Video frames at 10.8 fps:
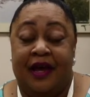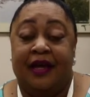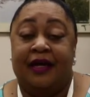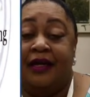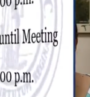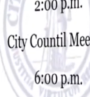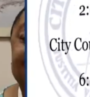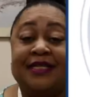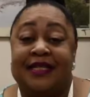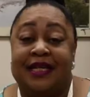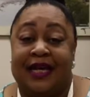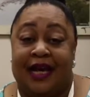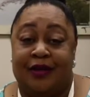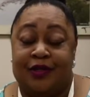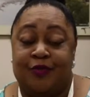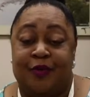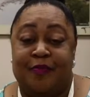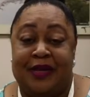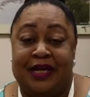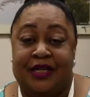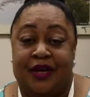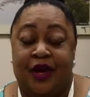Columbia City Council will
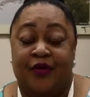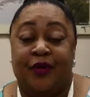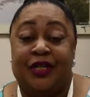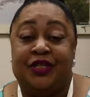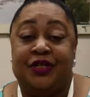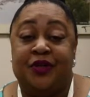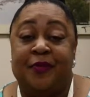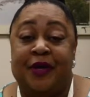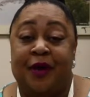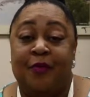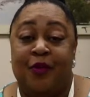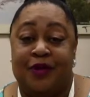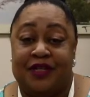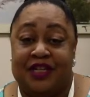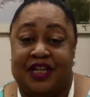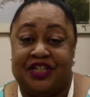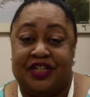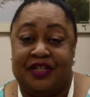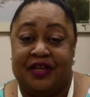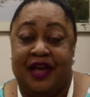meet for a two p m work session